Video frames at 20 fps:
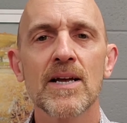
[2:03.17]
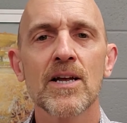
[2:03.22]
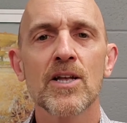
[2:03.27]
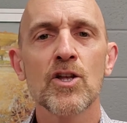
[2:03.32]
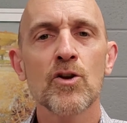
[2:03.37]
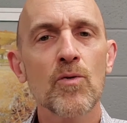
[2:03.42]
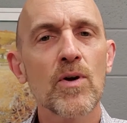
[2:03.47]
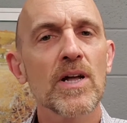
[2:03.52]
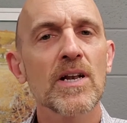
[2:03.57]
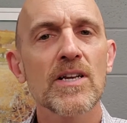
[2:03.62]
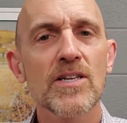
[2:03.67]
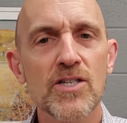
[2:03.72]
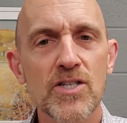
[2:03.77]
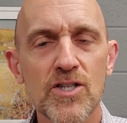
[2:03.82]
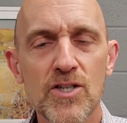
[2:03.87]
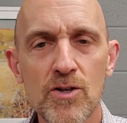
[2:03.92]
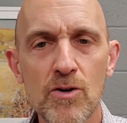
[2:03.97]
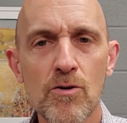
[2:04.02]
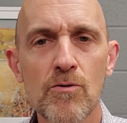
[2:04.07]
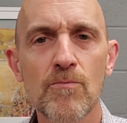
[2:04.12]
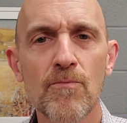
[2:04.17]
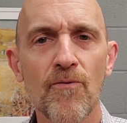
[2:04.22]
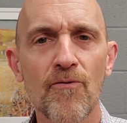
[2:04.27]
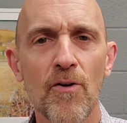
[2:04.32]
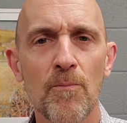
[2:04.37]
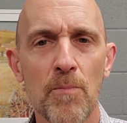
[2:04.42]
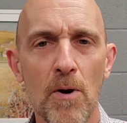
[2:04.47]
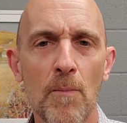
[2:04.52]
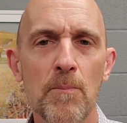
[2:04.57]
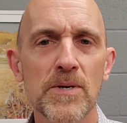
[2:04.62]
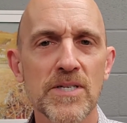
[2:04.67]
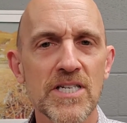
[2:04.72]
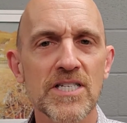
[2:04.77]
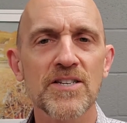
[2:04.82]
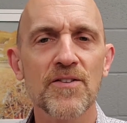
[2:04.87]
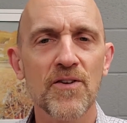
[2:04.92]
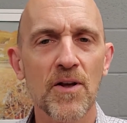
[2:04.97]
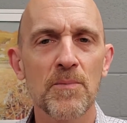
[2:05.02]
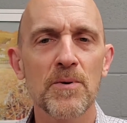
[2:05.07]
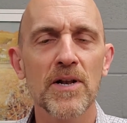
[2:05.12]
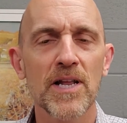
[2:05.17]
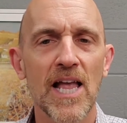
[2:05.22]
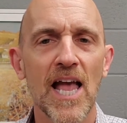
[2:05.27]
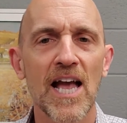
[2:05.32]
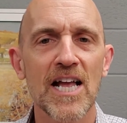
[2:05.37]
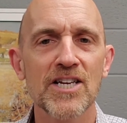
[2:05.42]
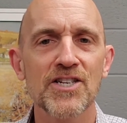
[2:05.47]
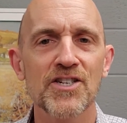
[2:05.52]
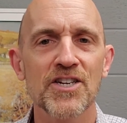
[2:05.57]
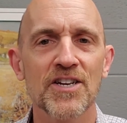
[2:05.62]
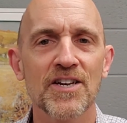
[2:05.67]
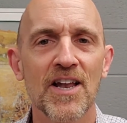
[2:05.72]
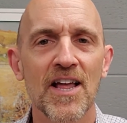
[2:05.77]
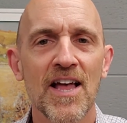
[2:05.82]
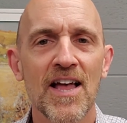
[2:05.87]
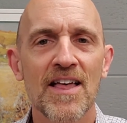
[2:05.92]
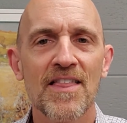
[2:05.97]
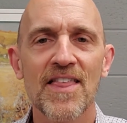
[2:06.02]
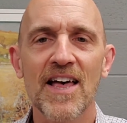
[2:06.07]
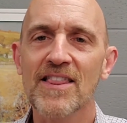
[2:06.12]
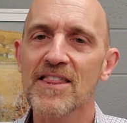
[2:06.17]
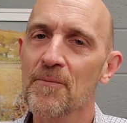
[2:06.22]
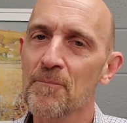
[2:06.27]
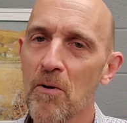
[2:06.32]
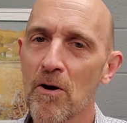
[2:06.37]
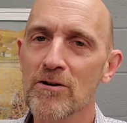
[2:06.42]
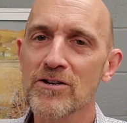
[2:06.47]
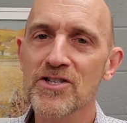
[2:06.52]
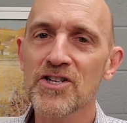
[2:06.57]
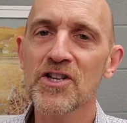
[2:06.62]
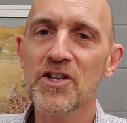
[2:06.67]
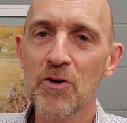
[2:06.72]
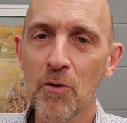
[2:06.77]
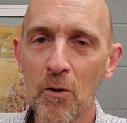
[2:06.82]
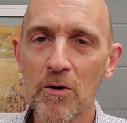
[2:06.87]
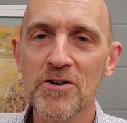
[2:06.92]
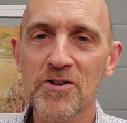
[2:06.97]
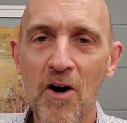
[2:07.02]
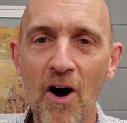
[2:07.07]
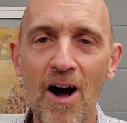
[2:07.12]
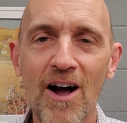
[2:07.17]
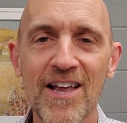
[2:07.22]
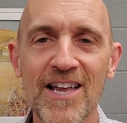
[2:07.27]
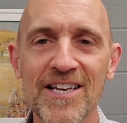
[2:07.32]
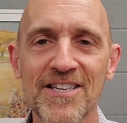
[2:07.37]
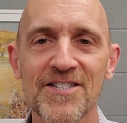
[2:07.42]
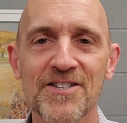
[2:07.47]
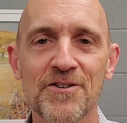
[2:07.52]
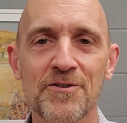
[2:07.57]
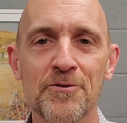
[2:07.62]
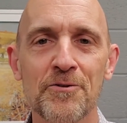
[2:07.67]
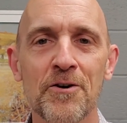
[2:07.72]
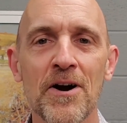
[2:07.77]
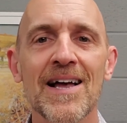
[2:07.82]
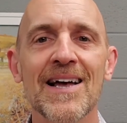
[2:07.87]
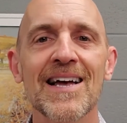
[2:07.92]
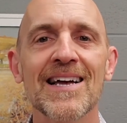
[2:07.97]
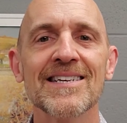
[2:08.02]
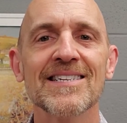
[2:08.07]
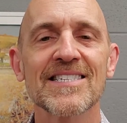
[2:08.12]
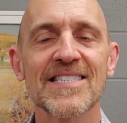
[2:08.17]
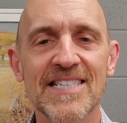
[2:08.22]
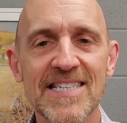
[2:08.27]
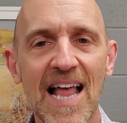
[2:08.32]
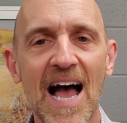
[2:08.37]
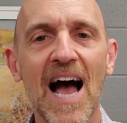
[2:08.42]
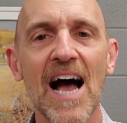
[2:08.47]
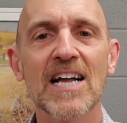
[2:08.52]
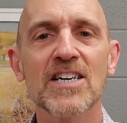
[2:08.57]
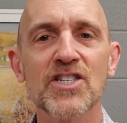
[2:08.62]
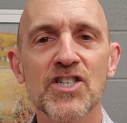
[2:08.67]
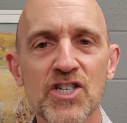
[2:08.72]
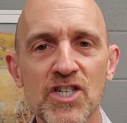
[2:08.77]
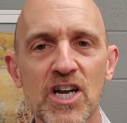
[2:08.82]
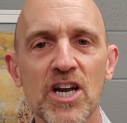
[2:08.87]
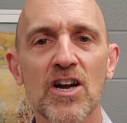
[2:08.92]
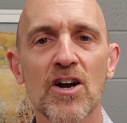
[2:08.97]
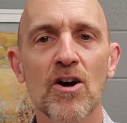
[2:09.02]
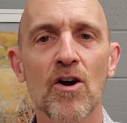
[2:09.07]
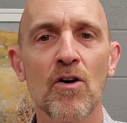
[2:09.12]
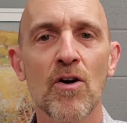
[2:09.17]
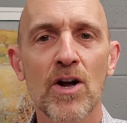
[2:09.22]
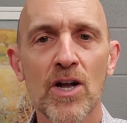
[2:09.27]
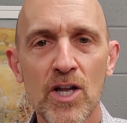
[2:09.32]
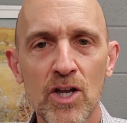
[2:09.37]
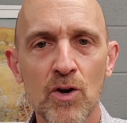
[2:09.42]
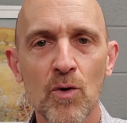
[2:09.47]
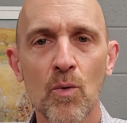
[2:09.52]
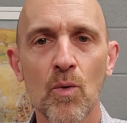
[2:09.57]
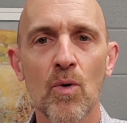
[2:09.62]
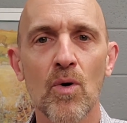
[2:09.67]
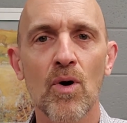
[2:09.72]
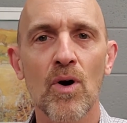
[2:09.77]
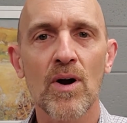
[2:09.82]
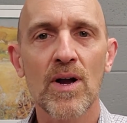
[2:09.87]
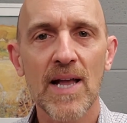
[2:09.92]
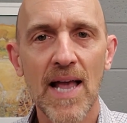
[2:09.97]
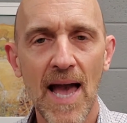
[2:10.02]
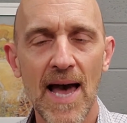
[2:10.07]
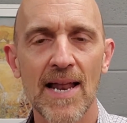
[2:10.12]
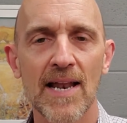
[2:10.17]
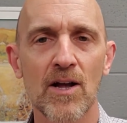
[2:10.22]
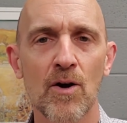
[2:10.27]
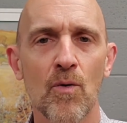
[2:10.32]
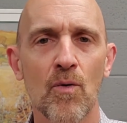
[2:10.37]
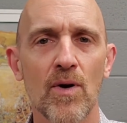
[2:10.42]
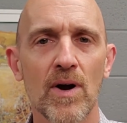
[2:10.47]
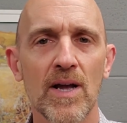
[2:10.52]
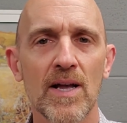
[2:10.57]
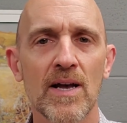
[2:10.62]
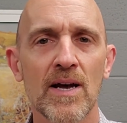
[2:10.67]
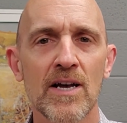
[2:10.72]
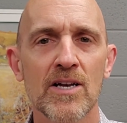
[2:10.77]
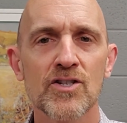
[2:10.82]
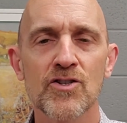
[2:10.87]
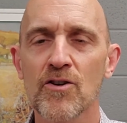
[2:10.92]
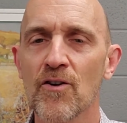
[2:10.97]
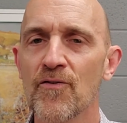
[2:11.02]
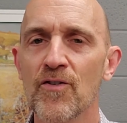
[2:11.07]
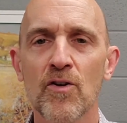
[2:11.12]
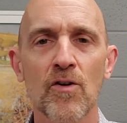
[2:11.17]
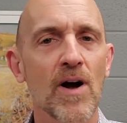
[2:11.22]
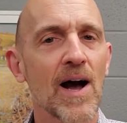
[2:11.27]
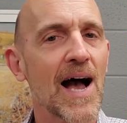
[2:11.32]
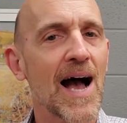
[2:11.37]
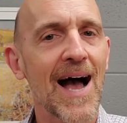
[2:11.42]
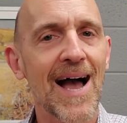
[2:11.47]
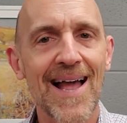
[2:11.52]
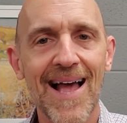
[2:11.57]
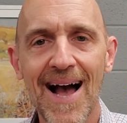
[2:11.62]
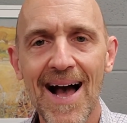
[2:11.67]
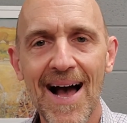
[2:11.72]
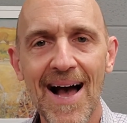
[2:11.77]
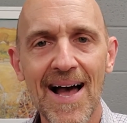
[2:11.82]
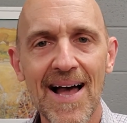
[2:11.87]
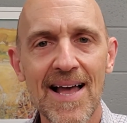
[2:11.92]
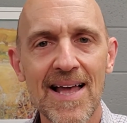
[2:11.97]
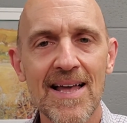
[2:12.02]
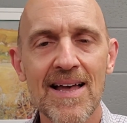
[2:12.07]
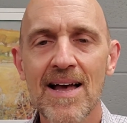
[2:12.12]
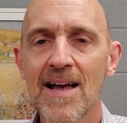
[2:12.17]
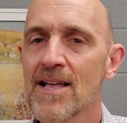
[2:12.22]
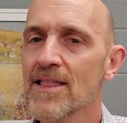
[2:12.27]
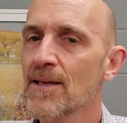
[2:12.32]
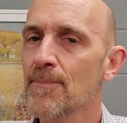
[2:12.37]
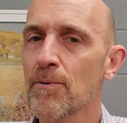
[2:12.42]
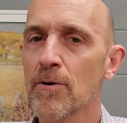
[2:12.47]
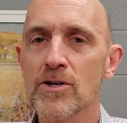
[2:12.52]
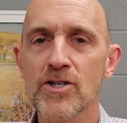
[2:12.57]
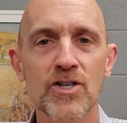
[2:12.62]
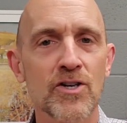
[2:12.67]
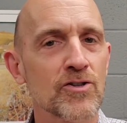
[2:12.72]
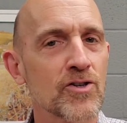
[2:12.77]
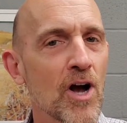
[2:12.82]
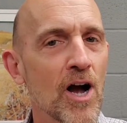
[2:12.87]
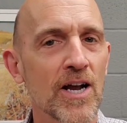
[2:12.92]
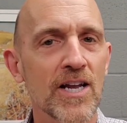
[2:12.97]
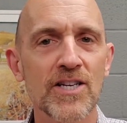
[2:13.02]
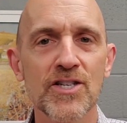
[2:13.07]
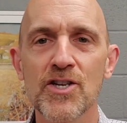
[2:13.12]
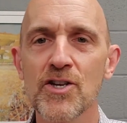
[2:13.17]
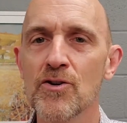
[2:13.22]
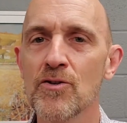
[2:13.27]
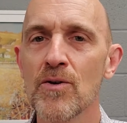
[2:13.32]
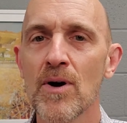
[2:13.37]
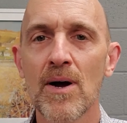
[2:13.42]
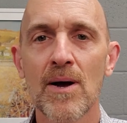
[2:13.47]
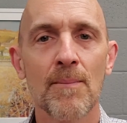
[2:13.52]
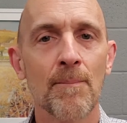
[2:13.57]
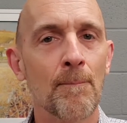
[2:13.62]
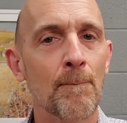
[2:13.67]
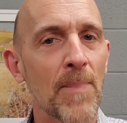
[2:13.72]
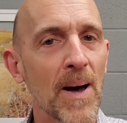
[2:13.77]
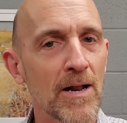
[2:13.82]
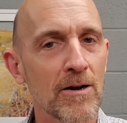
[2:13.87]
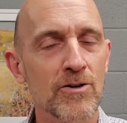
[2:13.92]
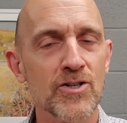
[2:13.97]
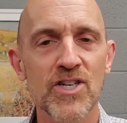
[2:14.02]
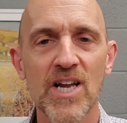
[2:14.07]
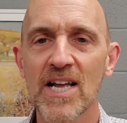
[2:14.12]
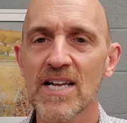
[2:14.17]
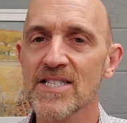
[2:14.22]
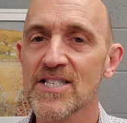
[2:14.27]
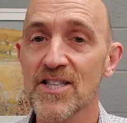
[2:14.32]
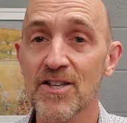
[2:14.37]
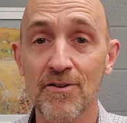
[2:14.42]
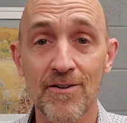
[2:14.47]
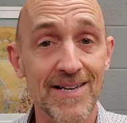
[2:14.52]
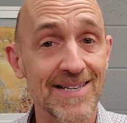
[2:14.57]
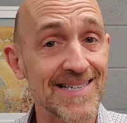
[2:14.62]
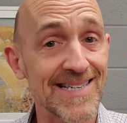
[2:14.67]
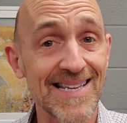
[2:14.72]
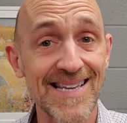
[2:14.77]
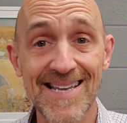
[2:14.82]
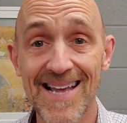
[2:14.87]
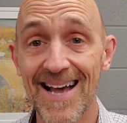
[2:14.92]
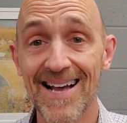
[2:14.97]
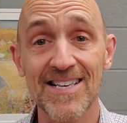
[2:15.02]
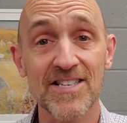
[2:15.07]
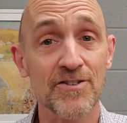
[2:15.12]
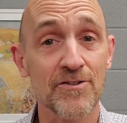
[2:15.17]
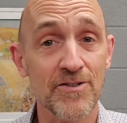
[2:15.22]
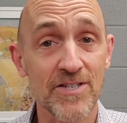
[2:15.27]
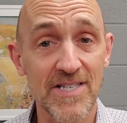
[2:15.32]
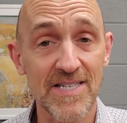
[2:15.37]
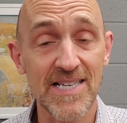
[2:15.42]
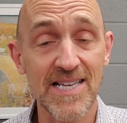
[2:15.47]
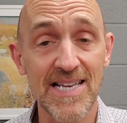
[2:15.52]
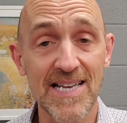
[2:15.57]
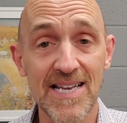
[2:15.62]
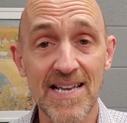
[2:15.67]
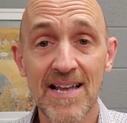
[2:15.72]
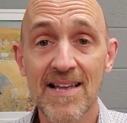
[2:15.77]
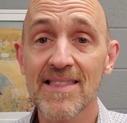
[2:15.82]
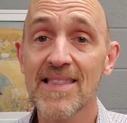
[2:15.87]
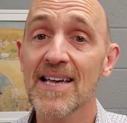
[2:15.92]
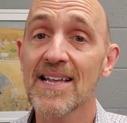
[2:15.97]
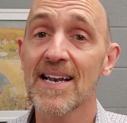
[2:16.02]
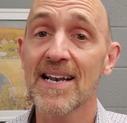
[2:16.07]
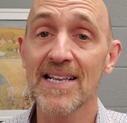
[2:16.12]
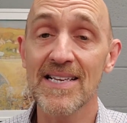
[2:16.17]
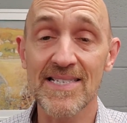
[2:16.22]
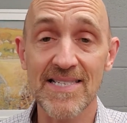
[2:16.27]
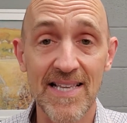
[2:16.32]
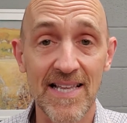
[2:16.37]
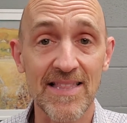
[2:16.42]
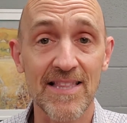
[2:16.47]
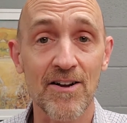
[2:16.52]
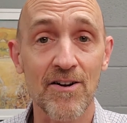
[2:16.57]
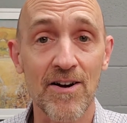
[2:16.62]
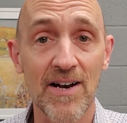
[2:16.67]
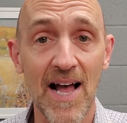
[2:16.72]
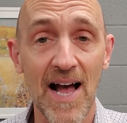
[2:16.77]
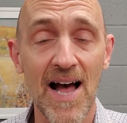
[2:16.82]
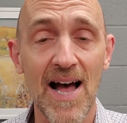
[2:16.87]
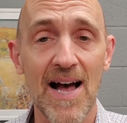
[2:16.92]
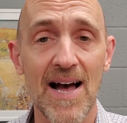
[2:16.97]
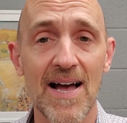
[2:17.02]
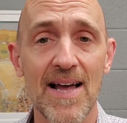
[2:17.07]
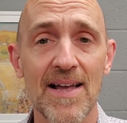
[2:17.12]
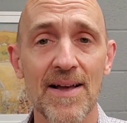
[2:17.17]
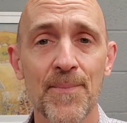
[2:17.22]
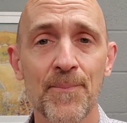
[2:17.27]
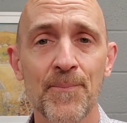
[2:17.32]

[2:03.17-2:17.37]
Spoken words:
you can assume, for purposes of communication, that the person you're talking to does not share your category. So if you're a high I, the person you're talking to, better chance they're a D, S, or C than it is that they're an I.